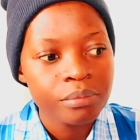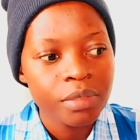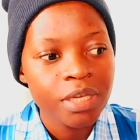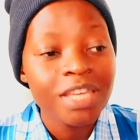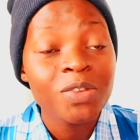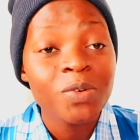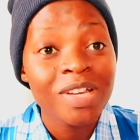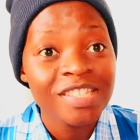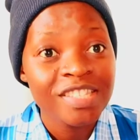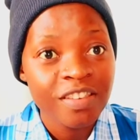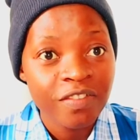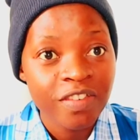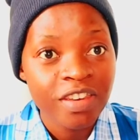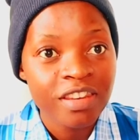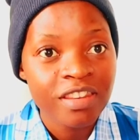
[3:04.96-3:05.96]
it was
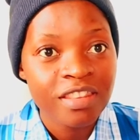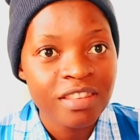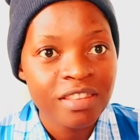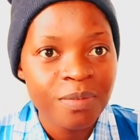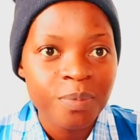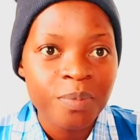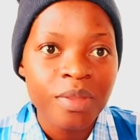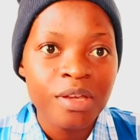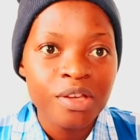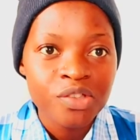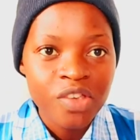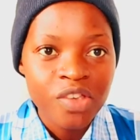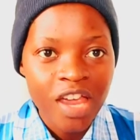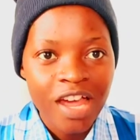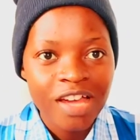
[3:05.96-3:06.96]
7th
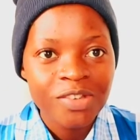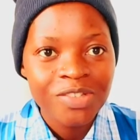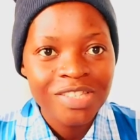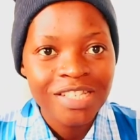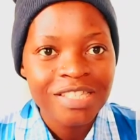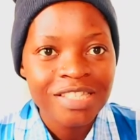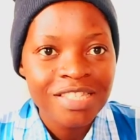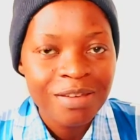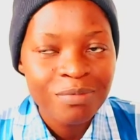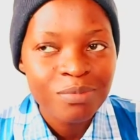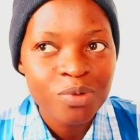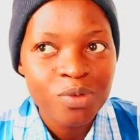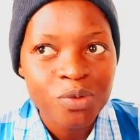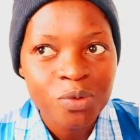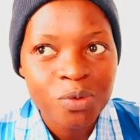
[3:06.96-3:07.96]
I had to take them
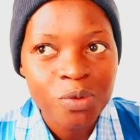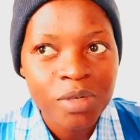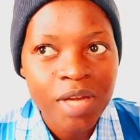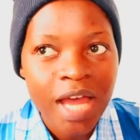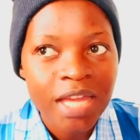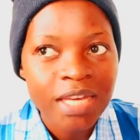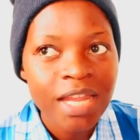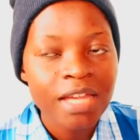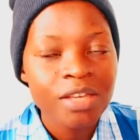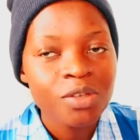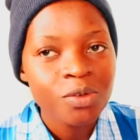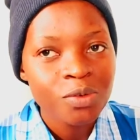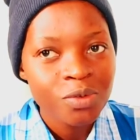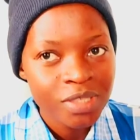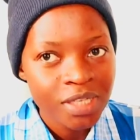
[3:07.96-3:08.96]
to school and I
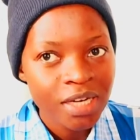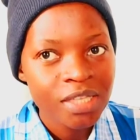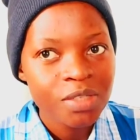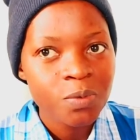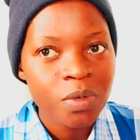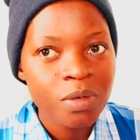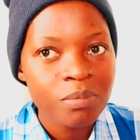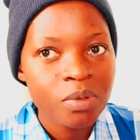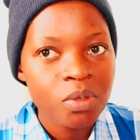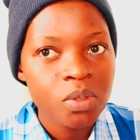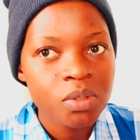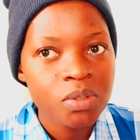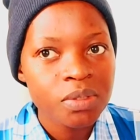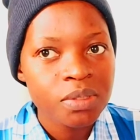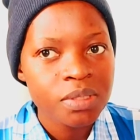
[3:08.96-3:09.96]
took the last one
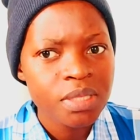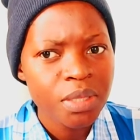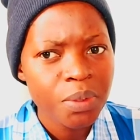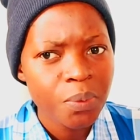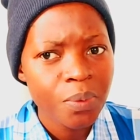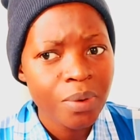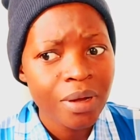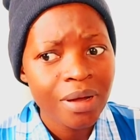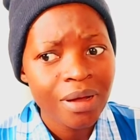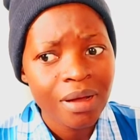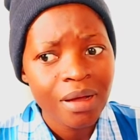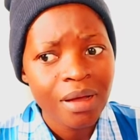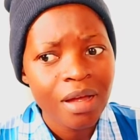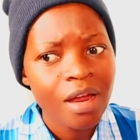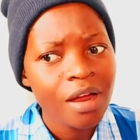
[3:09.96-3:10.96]
because they were
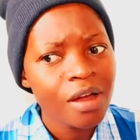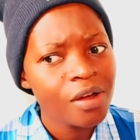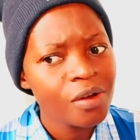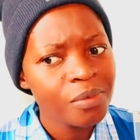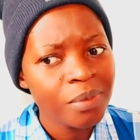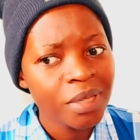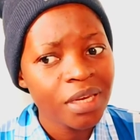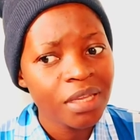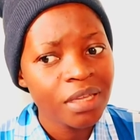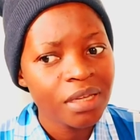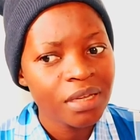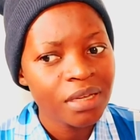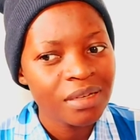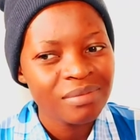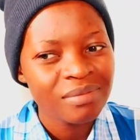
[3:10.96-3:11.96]
how many?
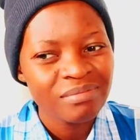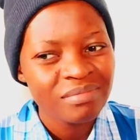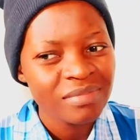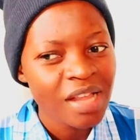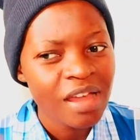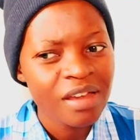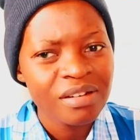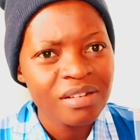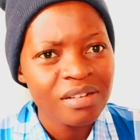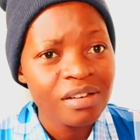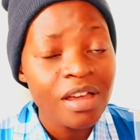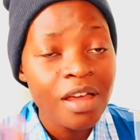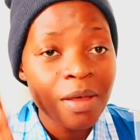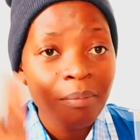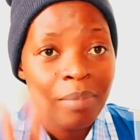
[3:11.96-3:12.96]
I don't know.
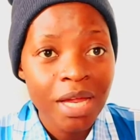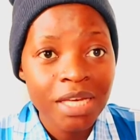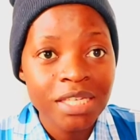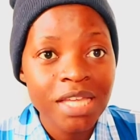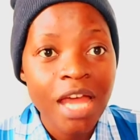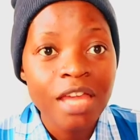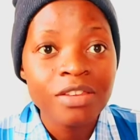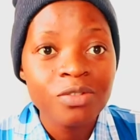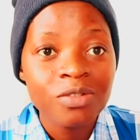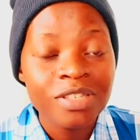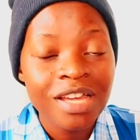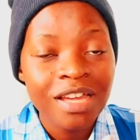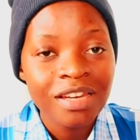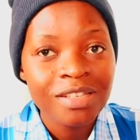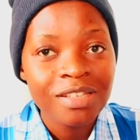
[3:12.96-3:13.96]
But I took
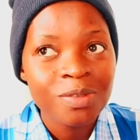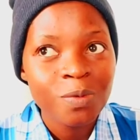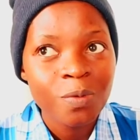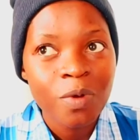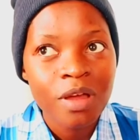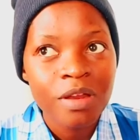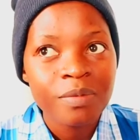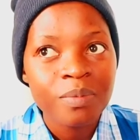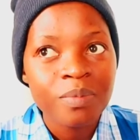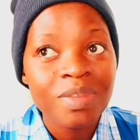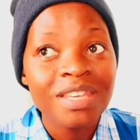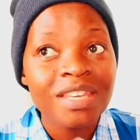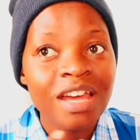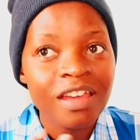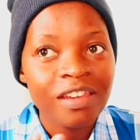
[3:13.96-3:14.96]
the last one
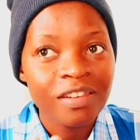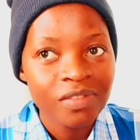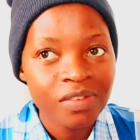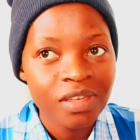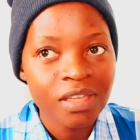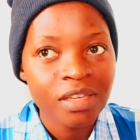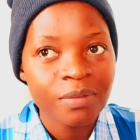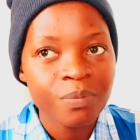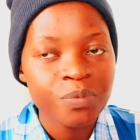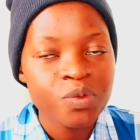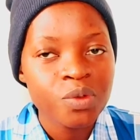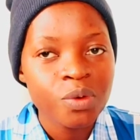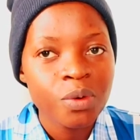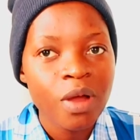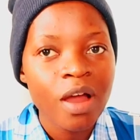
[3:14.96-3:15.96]
in the evening.
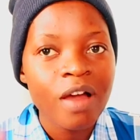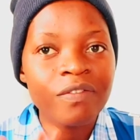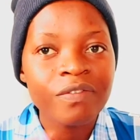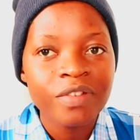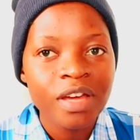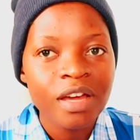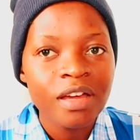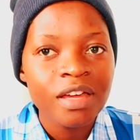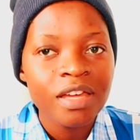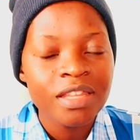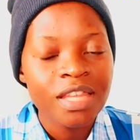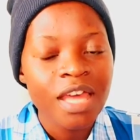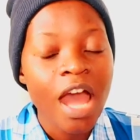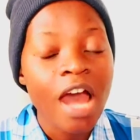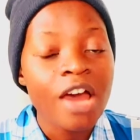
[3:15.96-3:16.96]
So after
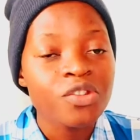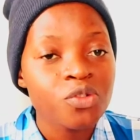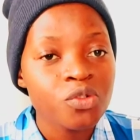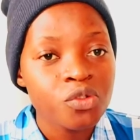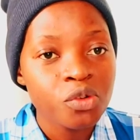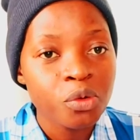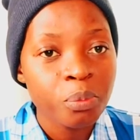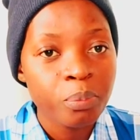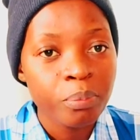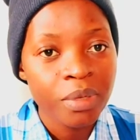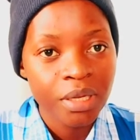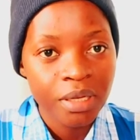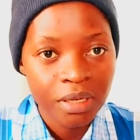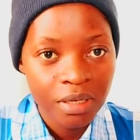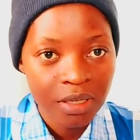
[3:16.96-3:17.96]
they had to drop
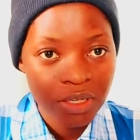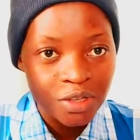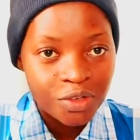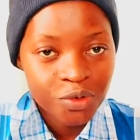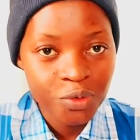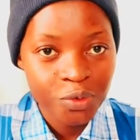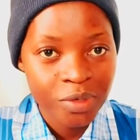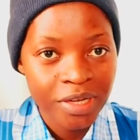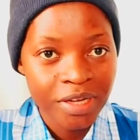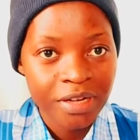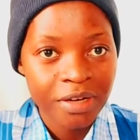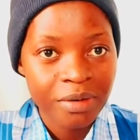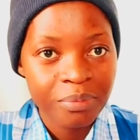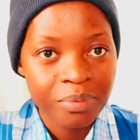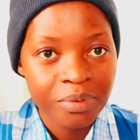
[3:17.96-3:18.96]
me to the
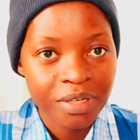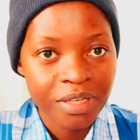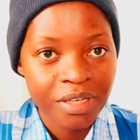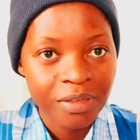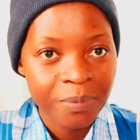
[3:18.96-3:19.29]
company.